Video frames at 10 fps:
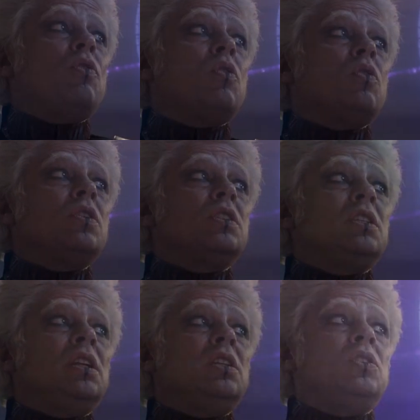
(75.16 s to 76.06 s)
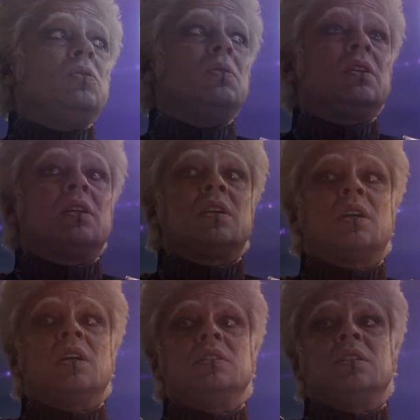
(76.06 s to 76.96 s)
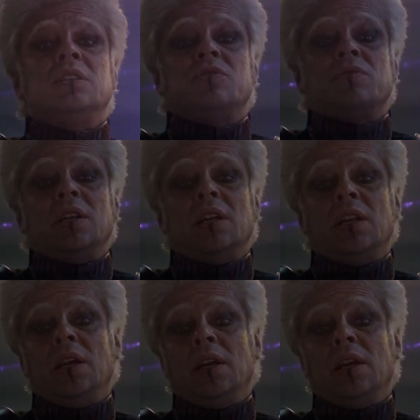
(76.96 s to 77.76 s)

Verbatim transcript: The Reality Stone is still in the Collector's collection,